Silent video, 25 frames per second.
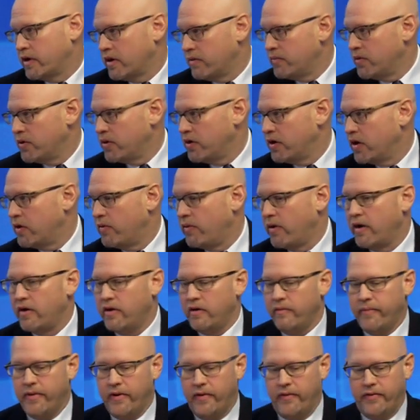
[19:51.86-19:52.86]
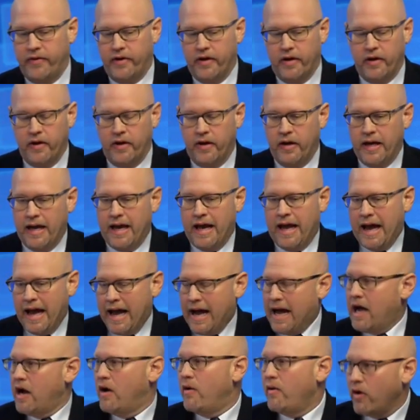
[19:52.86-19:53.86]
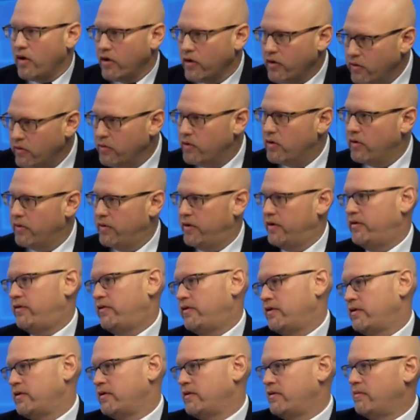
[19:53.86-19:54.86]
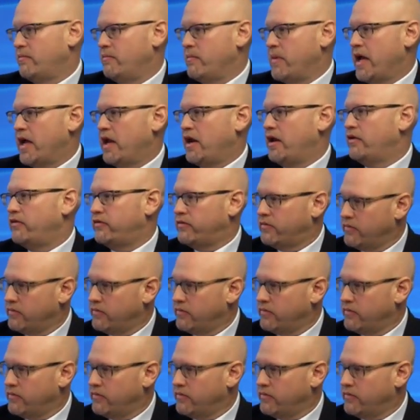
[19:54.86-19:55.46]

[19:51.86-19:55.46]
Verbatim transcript: community acquired pneumonia. How are you going to manage